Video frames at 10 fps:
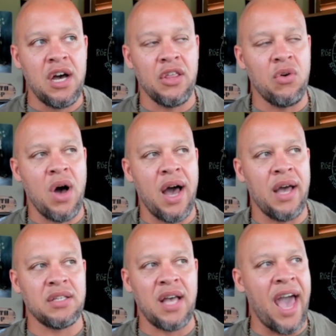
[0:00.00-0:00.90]

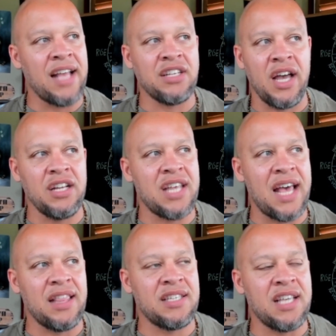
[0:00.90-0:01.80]
Otherwise, I had I just
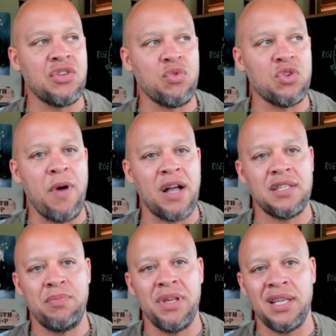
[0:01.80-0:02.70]
had this sense of
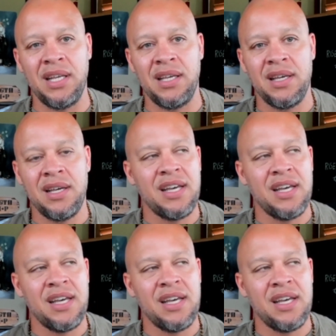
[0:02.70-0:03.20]
responsibility